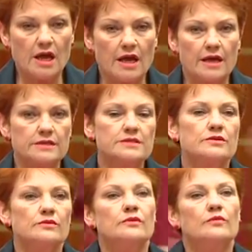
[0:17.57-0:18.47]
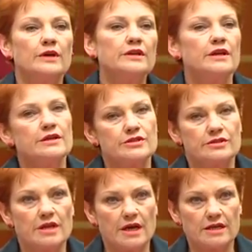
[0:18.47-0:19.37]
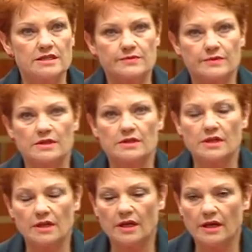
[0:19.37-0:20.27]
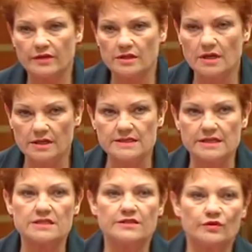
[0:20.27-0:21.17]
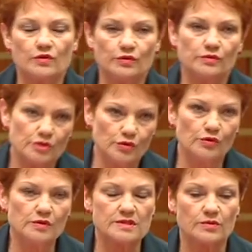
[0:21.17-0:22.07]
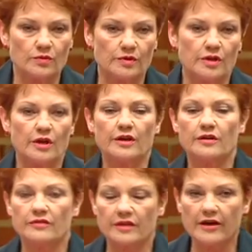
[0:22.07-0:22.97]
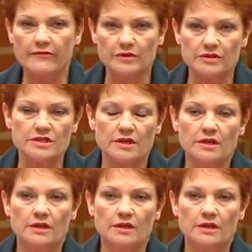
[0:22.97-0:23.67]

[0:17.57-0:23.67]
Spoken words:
and One Nation has been having extensive talks with not only the government,